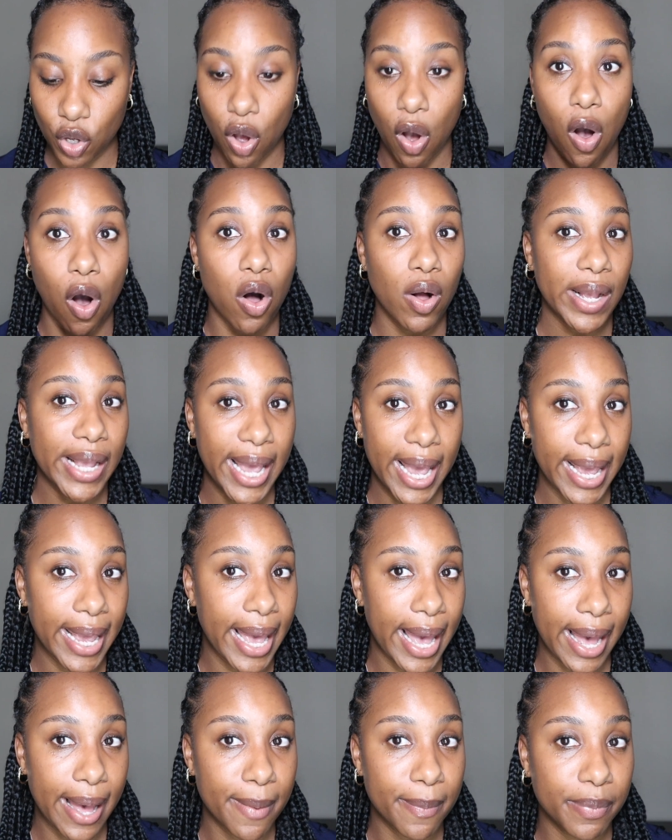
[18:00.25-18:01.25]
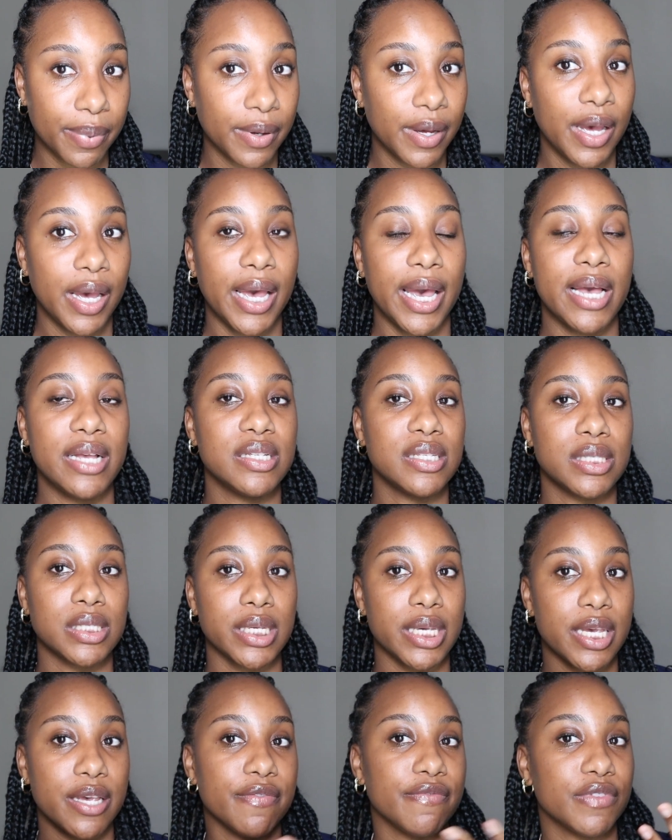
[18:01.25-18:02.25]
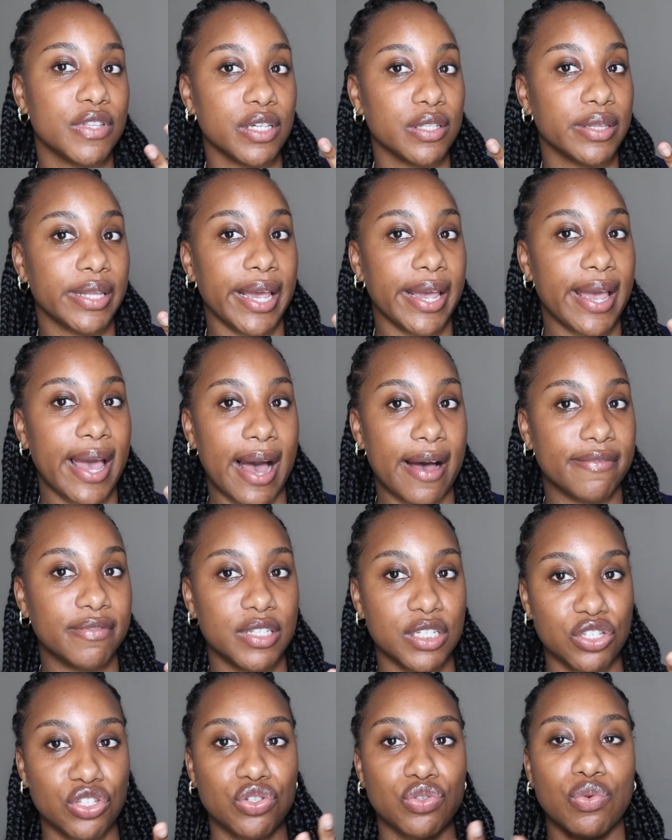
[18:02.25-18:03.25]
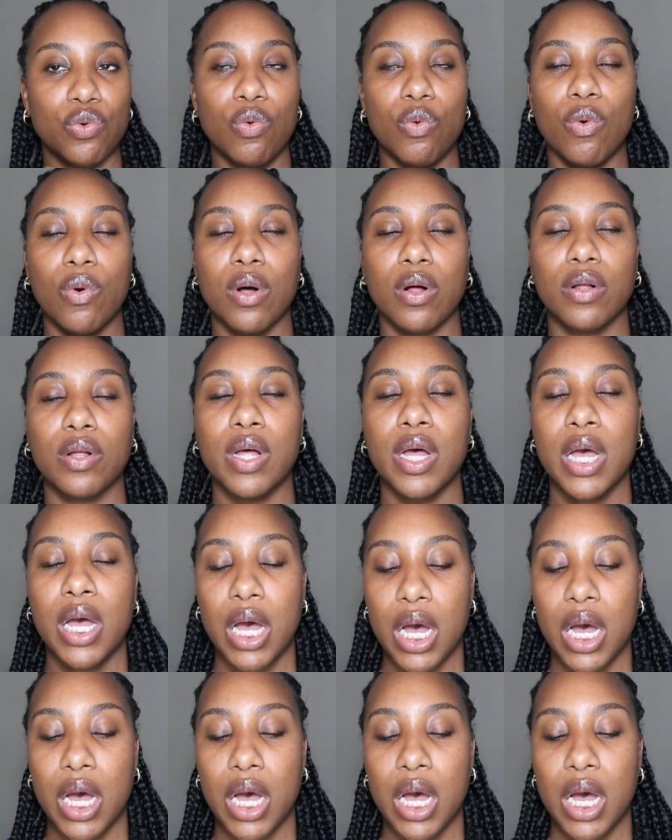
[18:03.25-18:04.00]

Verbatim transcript: call khap and see if that they have this school